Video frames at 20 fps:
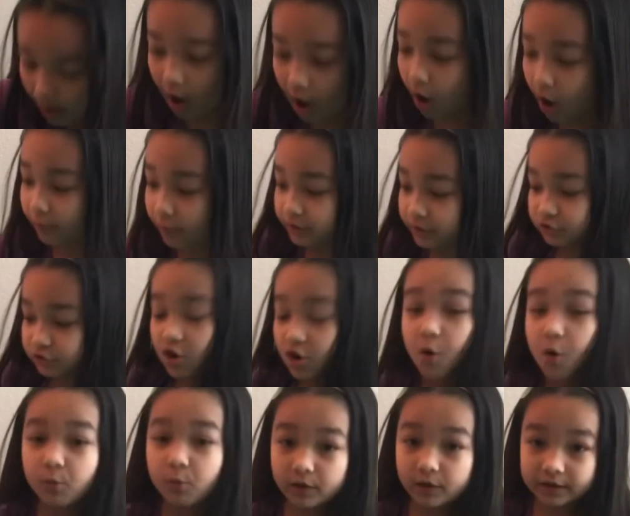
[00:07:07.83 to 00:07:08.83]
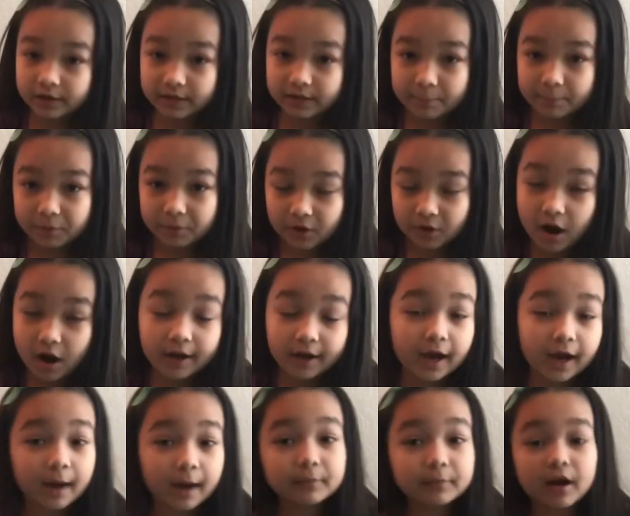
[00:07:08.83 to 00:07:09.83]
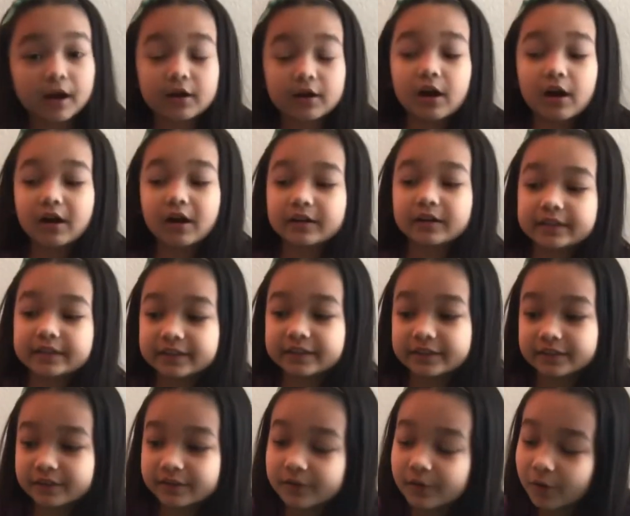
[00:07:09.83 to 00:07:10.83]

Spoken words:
Oh, and don't worry, Leprechaun. I'm not calling you